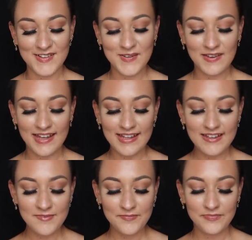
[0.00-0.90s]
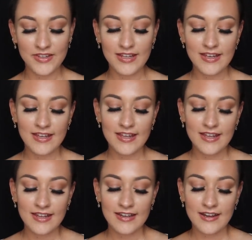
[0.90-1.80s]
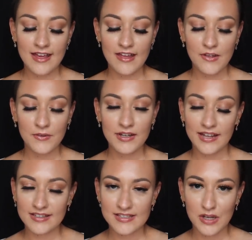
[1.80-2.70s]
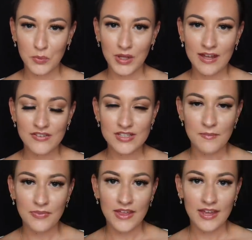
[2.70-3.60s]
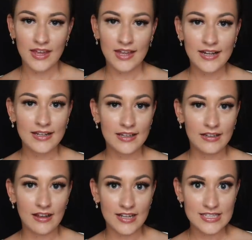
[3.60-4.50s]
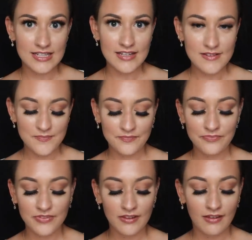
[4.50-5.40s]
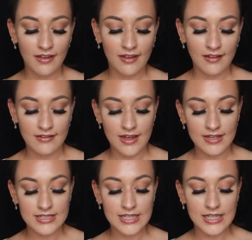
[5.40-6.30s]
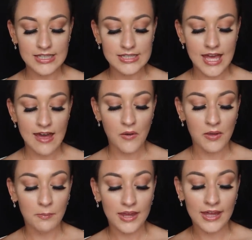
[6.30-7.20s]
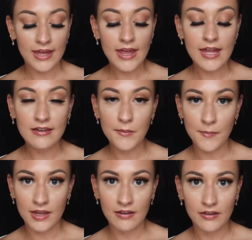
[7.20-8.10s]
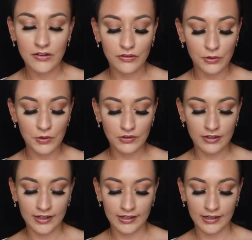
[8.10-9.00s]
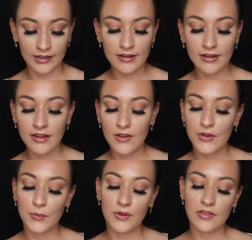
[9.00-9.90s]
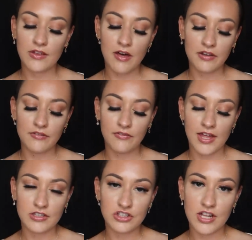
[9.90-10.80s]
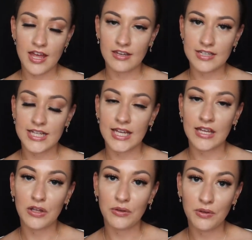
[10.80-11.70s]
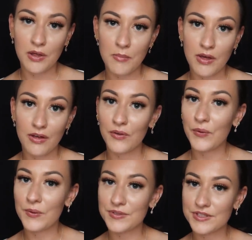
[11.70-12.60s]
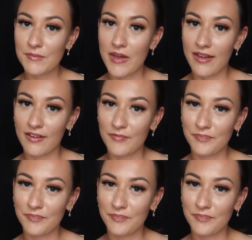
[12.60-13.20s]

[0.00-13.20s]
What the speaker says: Okay, now next up we have something a little lighter, and that is our pea and mint tortellini with garden veg and a cucumber consommé.